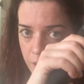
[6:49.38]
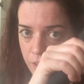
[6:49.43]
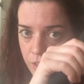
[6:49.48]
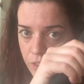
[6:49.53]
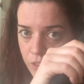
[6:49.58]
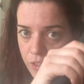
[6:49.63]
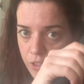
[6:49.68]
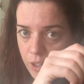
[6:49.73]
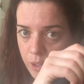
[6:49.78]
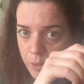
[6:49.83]

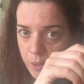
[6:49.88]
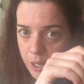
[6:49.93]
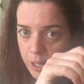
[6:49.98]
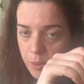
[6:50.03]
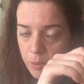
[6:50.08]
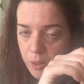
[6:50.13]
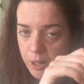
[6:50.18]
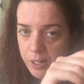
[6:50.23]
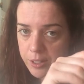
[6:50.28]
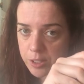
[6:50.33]
So I
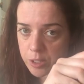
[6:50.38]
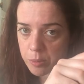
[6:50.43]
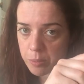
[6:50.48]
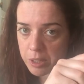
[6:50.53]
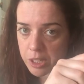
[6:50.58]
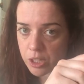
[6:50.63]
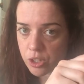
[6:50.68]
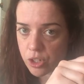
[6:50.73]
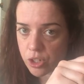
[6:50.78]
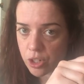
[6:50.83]
wanted to
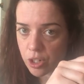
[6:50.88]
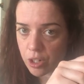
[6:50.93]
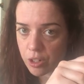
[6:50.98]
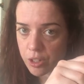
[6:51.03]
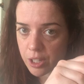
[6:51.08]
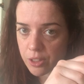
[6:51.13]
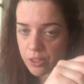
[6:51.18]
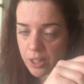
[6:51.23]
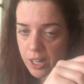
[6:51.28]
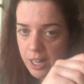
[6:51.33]
make sure
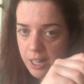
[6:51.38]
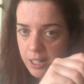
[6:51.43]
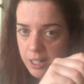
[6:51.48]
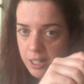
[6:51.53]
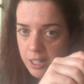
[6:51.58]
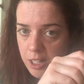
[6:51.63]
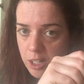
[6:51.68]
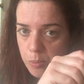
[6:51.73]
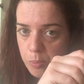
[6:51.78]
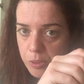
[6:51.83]
that that
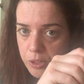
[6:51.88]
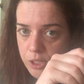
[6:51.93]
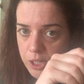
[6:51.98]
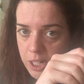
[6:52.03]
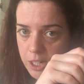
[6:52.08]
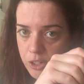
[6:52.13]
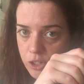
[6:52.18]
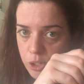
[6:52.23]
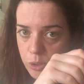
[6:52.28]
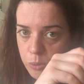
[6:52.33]
heat
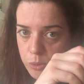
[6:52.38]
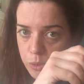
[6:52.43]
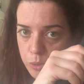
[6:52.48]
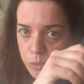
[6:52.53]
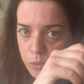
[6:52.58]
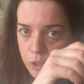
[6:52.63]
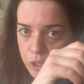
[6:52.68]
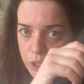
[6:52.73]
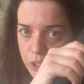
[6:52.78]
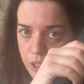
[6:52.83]
protection was
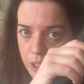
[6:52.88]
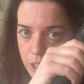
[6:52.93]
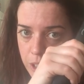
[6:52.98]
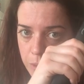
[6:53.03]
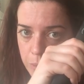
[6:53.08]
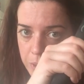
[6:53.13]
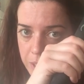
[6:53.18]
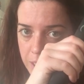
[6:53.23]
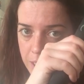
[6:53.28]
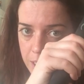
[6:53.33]
really gonna
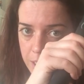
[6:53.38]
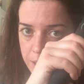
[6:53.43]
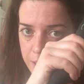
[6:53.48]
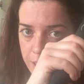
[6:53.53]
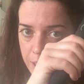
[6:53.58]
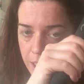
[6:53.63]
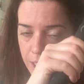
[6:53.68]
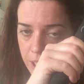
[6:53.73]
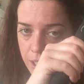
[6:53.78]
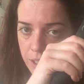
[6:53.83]
be in
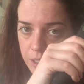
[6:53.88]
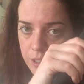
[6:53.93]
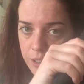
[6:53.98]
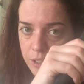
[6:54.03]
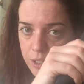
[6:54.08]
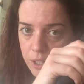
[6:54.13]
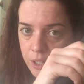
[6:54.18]
there.